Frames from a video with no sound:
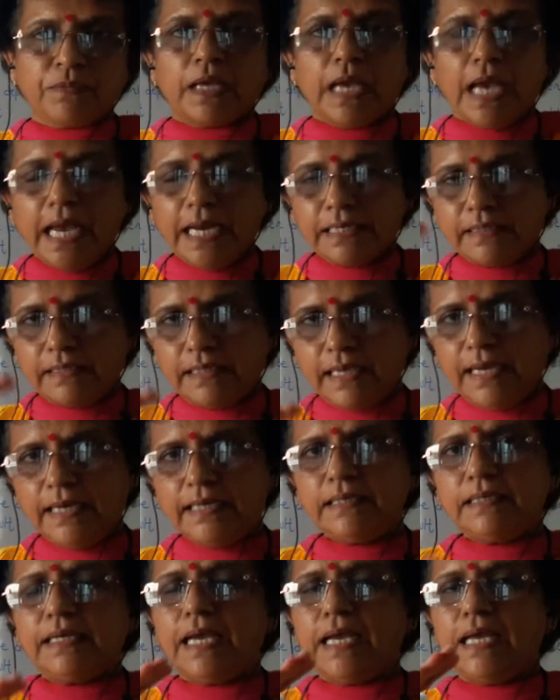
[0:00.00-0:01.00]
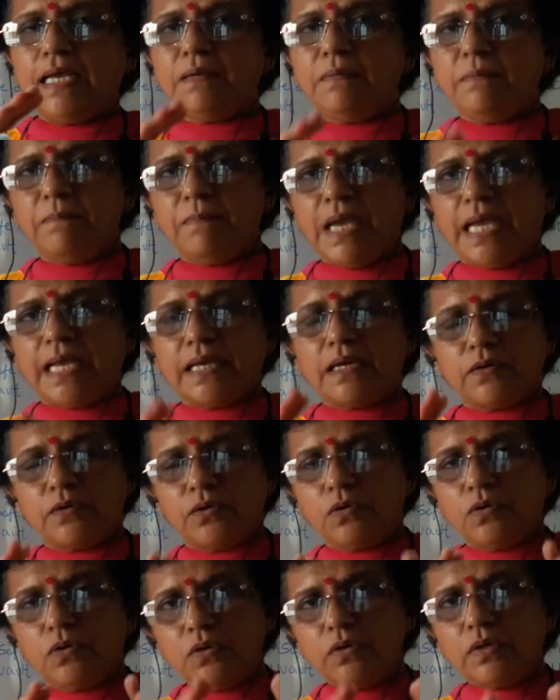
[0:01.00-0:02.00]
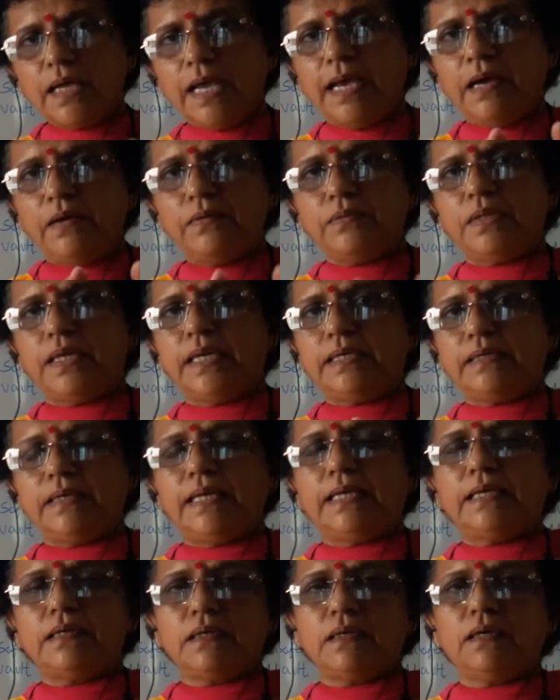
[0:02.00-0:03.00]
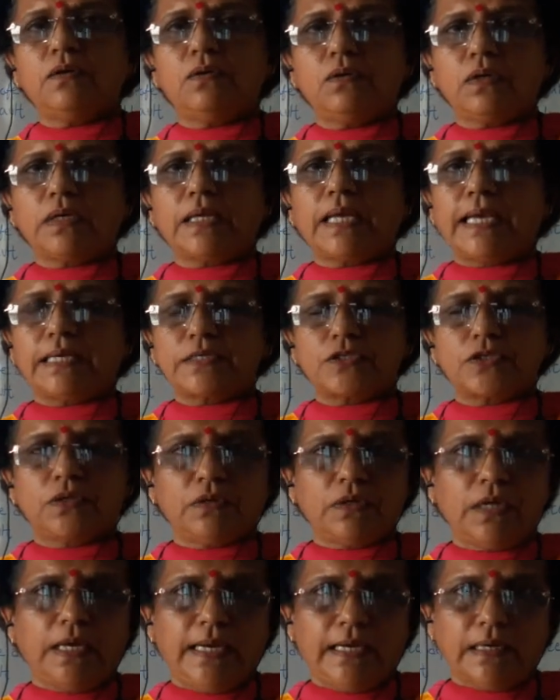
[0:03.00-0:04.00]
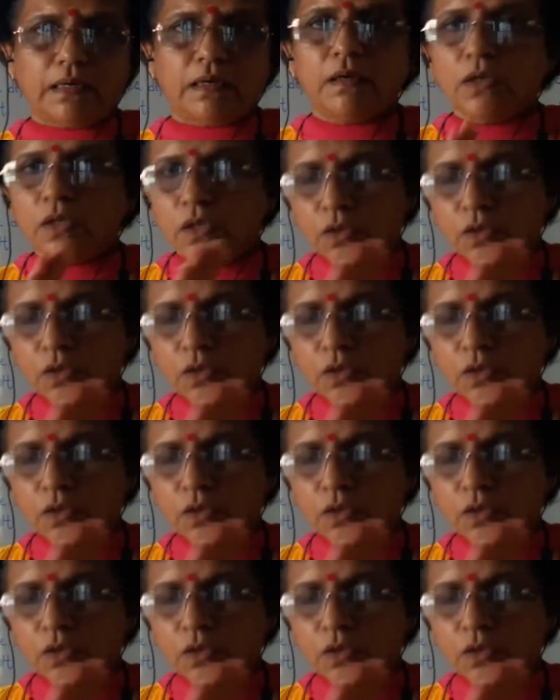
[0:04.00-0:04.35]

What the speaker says: At that time bank don't have that 10 crore cash on hand.